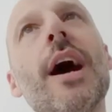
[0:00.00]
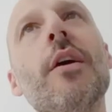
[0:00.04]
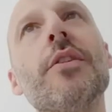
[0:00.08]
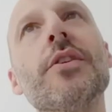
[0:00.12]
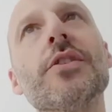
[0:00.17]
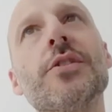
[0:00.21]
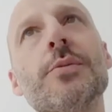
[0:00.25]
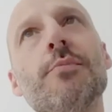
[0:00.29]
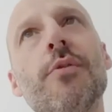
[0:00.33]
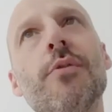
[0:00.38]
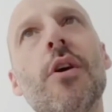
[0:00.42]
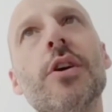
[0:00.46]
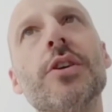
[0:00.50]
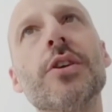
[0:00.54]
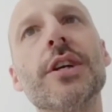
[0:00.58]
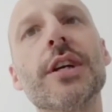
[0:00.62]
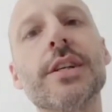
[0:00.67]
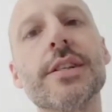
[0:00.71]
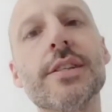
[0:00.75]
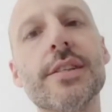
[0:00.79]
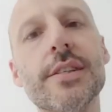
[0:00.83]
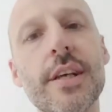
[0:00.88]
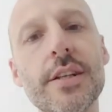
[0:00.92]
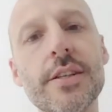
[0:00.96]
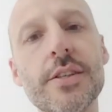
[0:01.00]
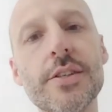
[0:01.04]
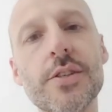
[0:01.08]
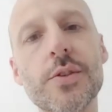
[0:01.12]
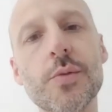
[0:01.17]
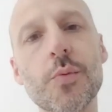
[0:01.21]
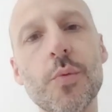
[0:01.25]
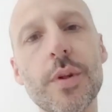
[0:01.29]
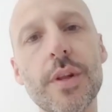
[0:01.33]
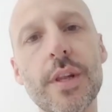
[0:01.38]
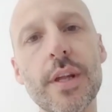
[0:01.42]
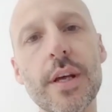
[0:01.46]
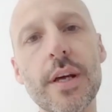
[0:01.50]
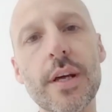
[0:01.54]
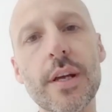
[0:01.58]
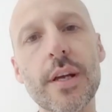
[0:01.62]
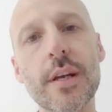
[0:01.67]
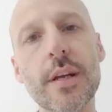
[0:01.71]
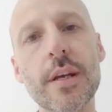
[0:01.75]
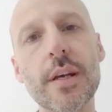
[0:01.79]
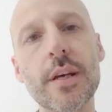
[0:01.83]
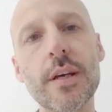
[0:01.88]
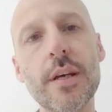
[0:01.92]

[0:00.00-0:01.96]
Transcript: this project sits within